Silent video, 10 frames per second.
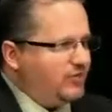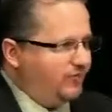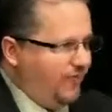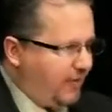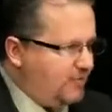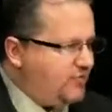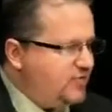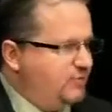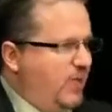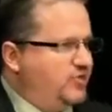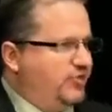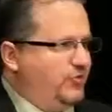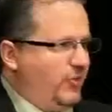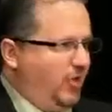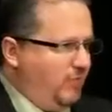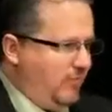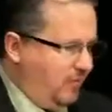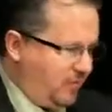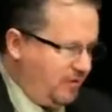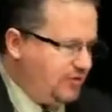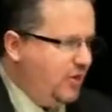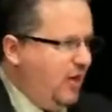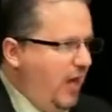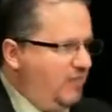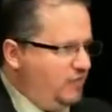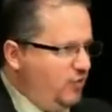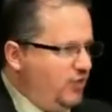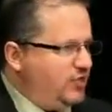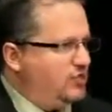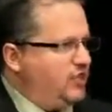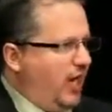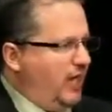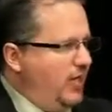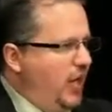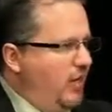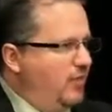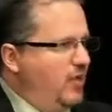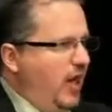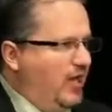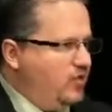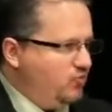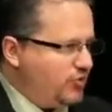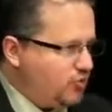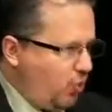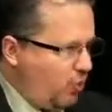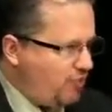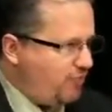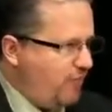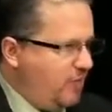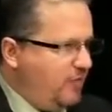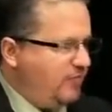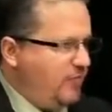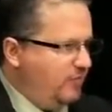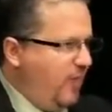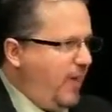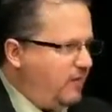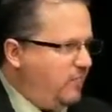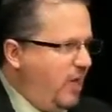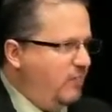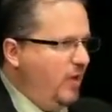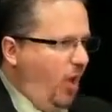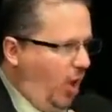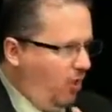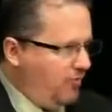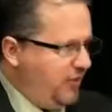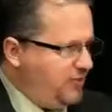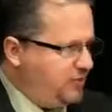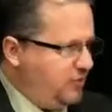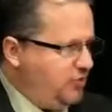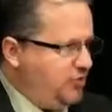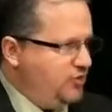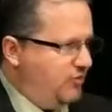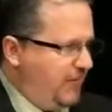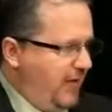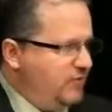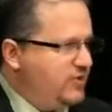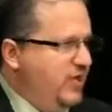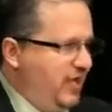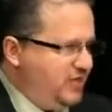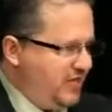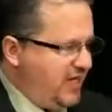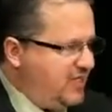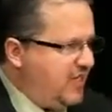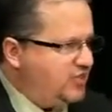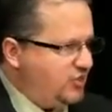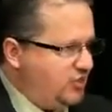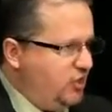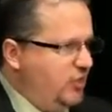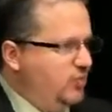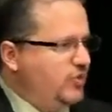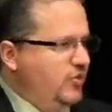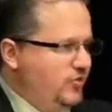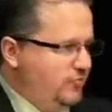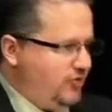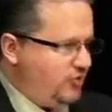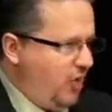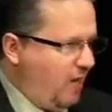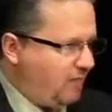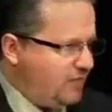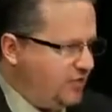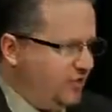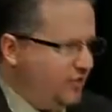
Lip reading: Us veterans especially, but all Americans, have a duty to stand up and to restore the republic from the bottom up. All the institutions the founders intended us to use to be sovereign